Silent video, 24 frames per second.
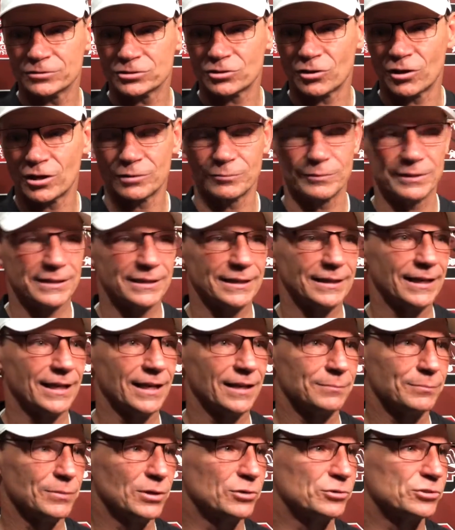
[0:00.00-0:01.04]
starting with
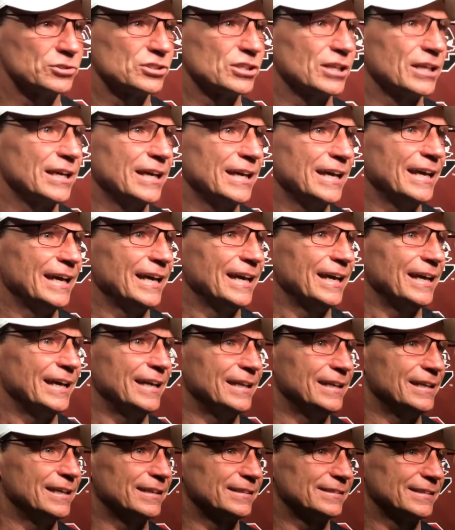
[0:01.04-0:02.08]
Nick Muse.
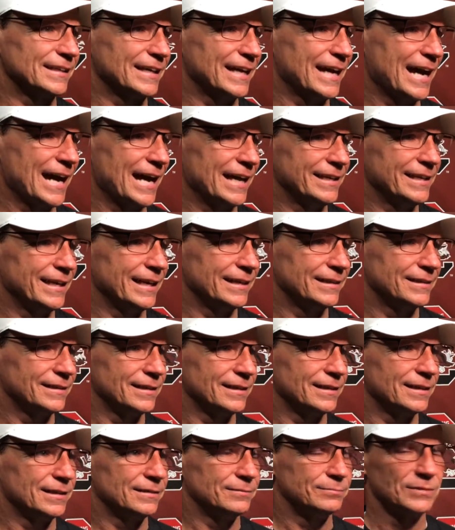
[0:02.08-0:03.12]
He is a guy that
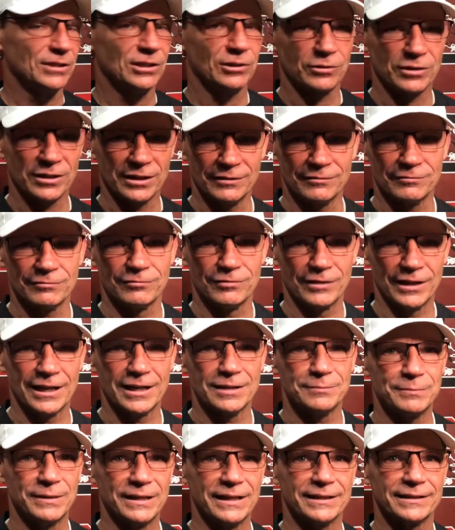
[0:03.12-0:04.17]
you know, can
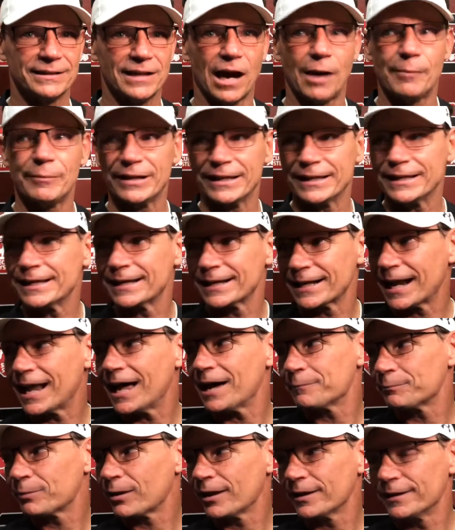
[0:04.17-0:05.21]
really be a dominant
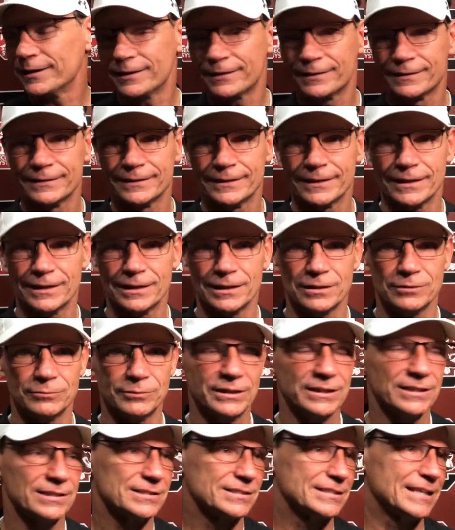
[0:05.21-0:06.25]
inline player
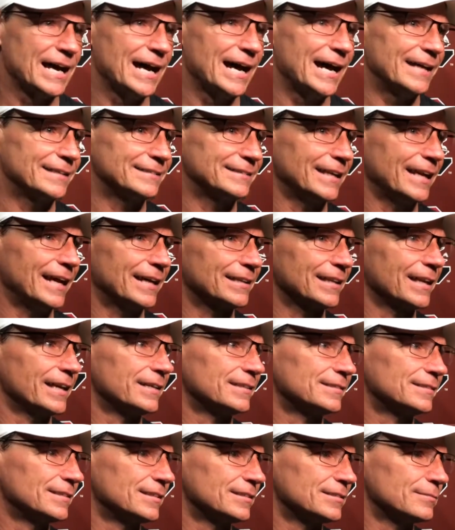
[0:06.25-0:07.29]
with his size and
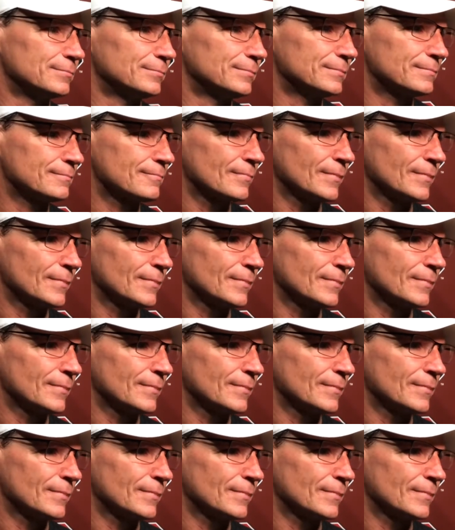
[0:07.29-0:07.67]
athleticism.